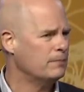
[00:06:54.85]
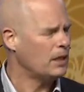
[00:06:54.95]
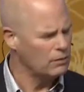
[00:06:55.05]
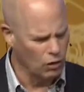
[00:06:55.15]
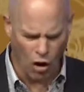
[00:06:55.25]

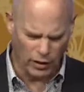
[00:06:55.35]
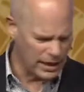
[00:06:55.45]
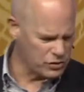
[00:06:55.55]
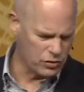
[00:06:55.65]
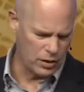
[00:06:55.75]
Long
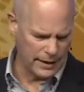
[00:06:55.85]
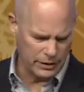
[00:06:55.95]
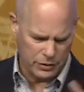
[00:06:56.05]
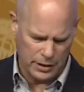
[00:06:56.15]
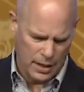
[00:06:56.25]
history of
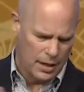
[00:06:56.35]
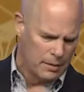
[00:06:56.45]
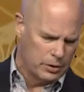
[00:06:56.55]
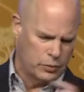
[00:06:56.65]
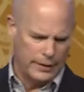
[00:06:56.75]
hatred
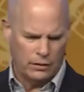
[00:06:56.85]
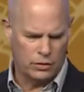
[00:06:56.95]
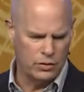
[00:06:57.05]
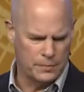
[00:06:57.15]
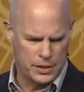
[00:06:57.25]
between the
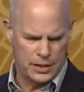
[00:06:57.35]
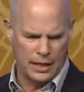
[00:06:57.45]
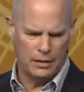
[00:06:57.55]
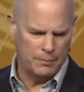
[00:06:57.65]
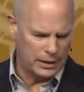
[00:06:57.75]
groups
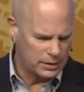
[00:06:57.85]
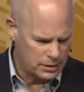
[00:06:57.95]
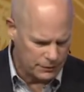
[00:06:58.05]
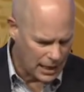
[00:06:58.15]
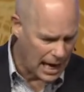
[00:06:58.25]
and a big
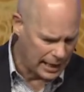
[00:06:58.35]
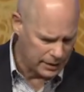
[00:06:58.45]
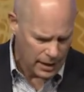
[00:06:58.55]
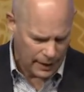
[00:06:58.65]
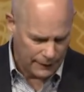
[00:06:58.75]
divide.
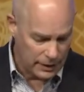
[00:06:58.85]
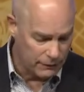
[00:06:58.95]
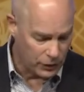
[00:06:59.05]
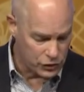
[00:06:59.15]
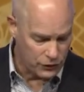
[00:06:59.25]
And then in
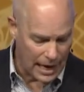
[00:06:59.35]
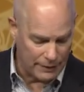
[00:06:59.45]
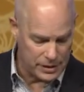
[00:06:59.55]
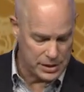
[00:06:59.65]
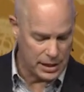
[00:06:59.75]
verse
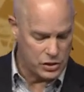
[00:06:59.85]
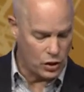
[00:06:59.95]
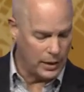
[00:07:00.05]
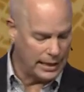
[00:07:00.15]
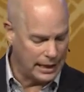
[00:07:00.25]
5 it says,
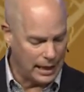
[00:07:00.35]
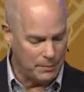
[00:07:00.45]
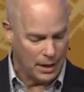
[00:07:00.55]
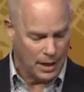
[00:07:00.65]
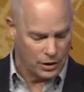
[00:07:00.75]
So he
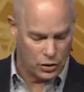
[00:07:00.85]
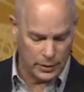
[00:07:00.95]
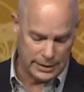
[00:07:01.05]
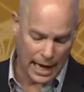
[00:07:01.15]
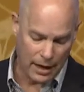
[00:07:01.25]
came to
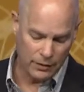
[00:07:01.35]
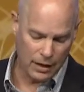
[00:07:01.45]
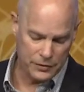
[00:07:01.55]
a town of